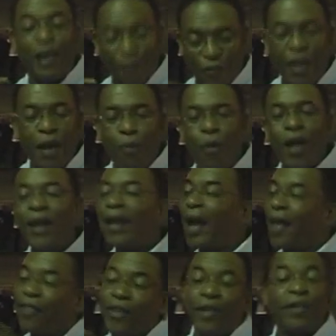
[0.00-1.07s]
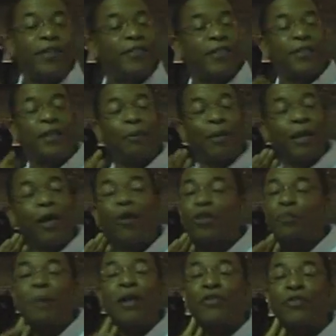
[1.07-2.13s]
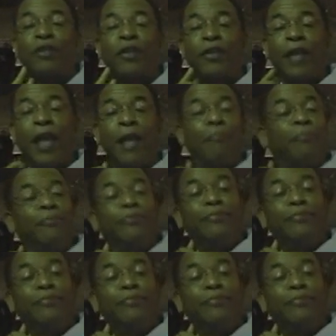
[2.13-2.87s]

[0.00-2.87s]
If they win, I think the NCAA ought to sponsor another game.